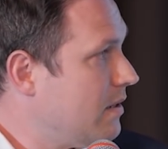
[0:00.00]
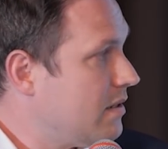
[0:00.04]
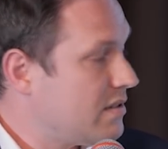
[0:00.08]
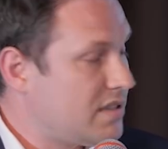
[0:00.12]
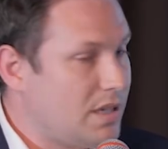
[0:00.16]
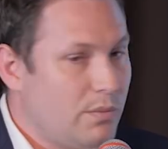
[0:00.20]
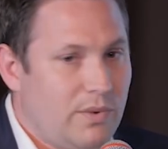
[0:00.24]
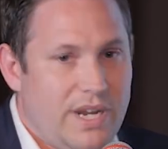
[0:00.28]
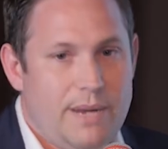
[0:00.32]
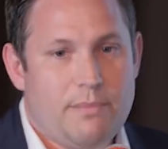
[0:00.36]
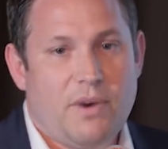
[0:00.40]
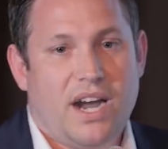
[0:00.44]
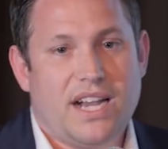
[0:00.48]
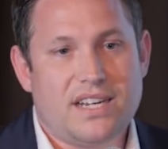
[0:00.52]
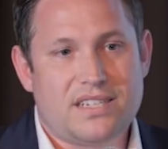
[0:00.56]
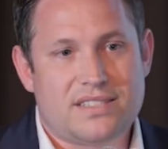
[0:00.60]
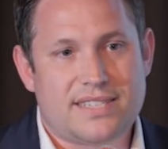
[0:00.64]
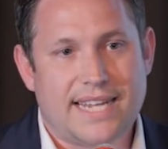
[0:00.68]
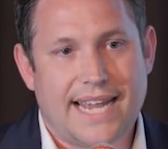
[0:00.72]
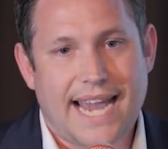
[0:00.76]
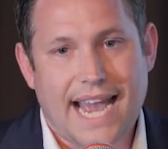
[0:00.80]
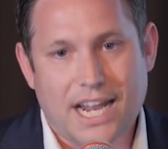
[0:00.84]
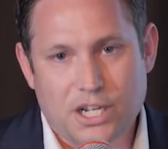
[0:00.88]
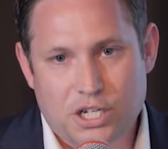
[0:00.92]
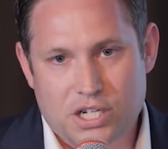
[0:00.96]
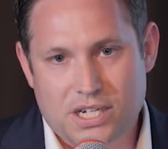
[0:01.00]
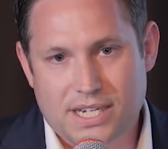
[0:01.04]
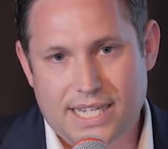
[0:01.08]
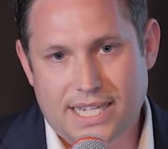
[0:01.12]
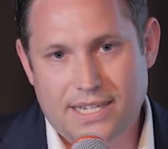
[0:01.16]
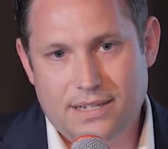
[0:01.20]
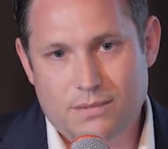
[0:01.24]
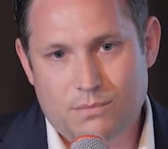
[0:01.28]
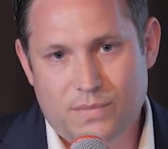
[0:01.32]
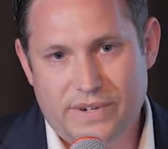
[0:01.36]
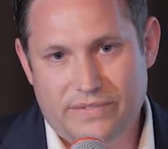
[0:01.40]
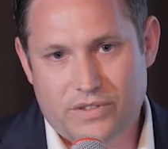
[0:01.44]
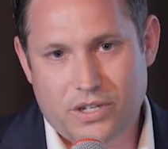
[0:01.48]
So we might say,
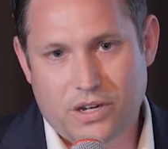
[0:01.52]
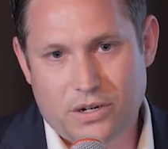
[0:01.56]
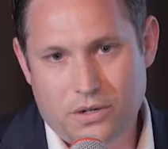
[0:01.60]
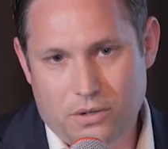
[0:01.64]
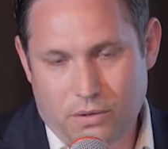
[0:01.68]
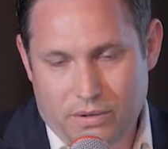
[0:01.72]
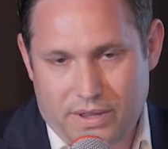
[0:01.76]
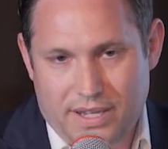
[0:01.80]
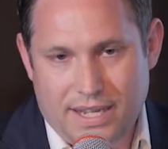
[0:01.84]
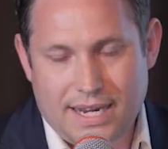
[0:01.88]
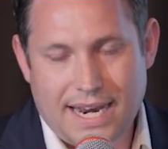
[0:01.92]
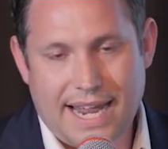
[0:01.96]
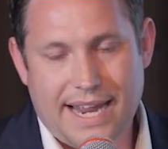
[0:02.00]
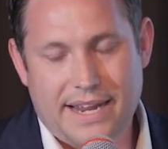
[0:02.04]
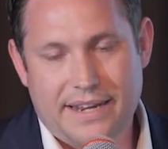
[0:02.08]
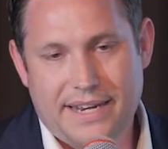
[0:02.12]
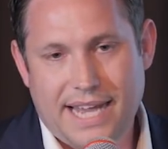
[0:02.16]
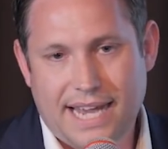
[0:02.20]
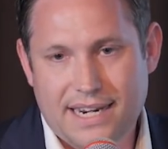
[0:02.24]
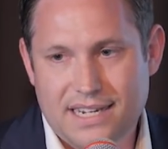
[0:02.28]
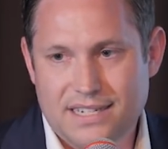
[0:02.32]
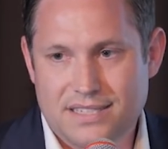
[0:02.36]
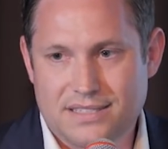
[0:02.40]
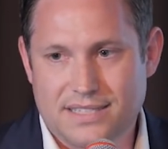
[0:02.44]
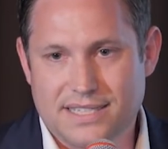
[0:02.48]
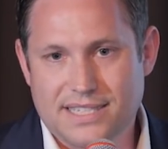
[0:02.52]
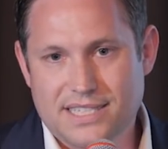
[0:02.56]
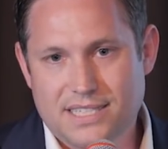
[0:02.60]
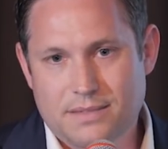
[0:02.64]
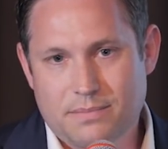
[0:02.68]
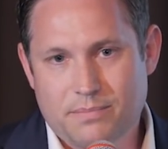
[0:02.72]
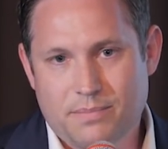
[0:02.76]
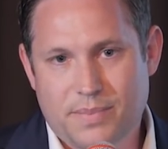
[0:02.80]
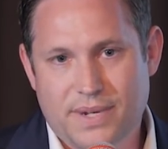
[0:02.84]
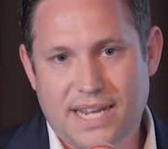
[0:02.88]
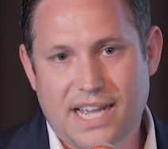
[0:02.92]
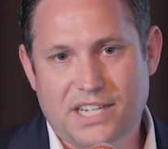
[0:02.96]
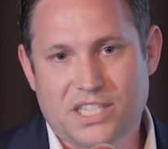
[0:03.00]
actually, we've done all the analysis,
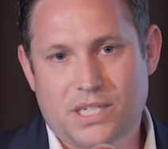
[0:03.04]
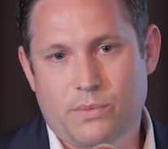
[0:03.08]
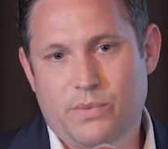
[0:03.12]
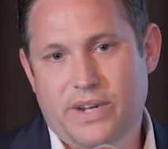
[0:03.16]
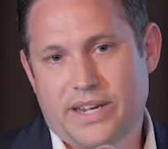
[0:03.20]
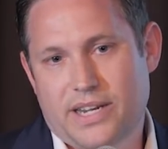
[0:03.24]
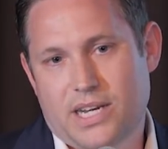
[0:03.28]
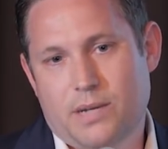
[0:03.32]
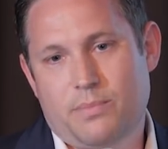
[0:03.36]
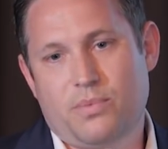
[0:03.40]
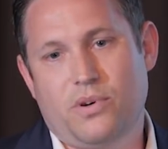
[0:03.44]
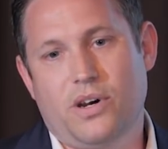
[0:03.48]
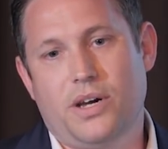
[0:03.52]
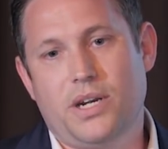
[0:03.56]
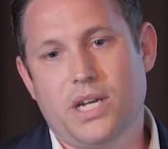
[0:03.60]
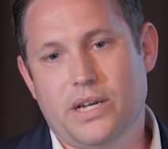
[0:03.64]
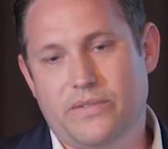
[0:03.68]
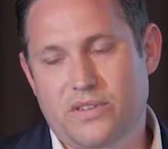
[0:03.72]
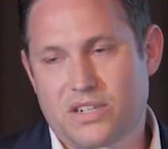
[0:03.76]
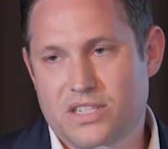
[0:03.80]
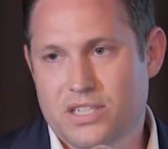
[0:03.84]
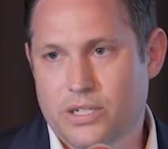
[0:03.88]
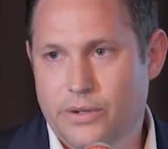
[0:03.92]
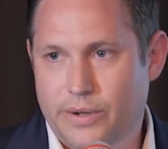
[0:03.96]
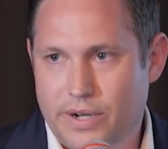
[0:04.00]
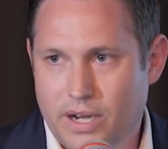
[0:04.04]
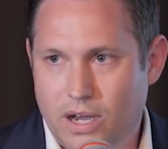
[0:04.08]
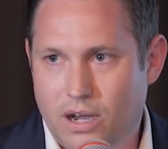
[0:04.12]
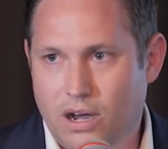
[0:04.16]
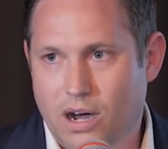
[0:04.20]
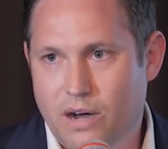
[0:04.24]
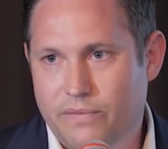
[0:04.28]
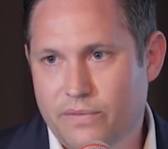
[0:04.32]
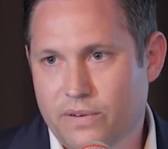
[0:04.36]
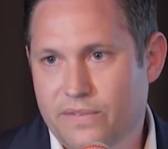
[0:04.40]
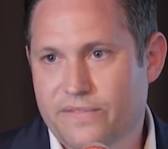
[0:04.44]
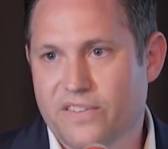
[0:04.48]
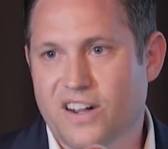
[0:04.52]
but actually we're going to put another
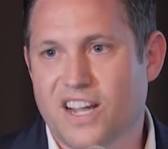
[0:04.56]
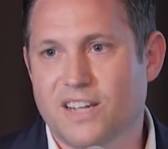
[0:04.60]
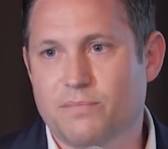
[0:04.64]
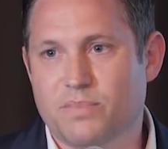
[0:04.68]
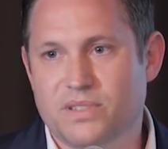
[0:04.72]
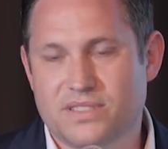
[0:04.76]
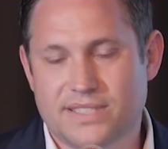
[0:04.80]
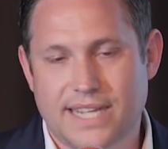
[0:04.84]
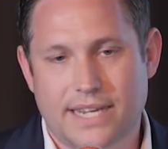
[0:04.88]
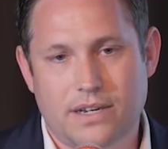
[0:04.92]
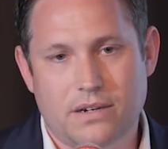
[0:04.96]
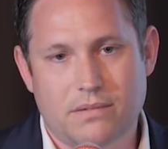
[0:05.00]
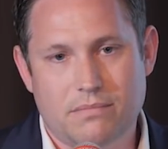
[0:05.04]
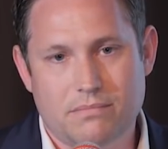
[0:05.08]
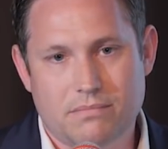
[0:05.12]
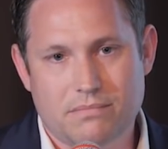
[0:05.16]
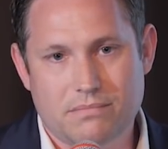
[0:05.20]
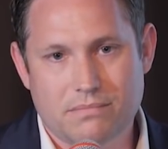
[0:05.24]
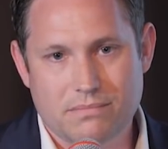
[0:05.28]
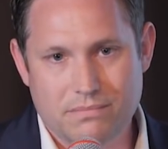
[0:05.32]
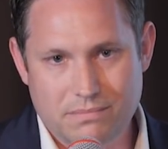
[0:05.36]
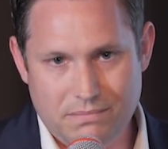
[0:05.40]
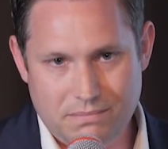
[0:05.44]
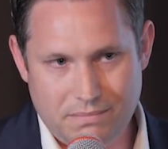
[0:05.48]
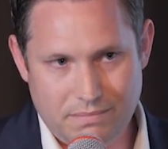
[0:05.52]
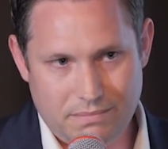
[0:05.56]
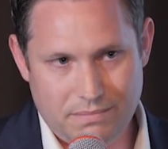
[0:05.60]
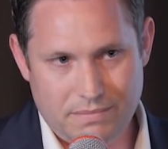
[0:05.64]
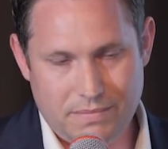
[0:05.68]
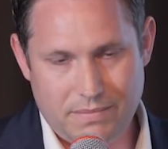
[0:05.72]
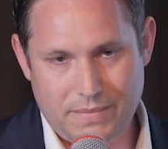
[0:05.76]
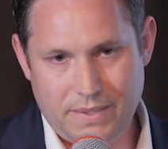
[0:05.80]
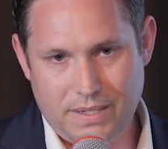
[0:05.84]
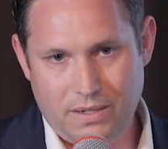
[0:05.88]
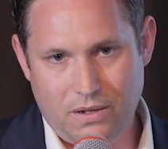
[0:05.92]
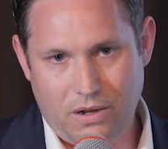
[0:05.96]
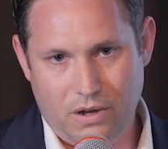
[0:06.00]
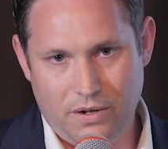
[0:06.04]
2.5% or 5%
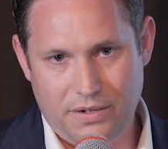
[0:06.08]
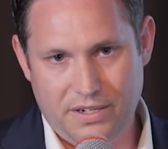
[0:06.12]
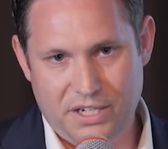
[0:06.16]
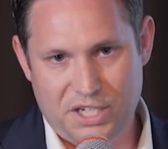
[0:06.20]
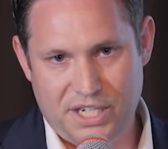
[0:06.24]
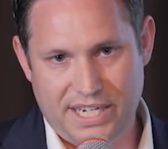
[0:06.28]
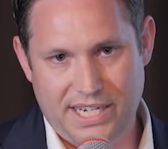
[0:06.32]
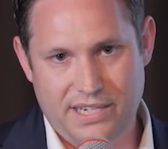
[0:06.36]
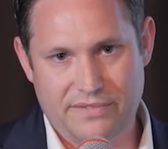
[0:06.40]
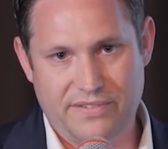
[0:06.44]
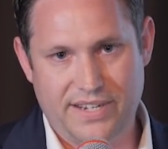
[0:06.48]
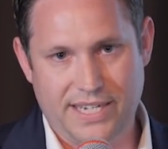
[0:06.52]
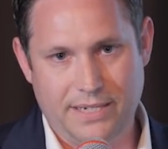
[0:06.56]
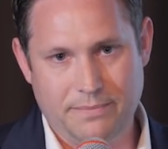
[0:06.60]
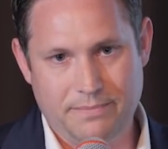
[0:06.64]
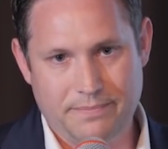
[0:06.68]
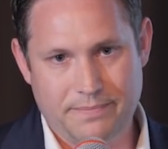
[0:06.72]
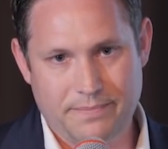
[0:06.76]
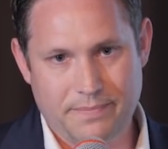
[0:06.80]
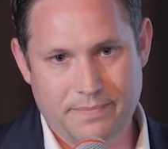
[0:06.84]
on the GDV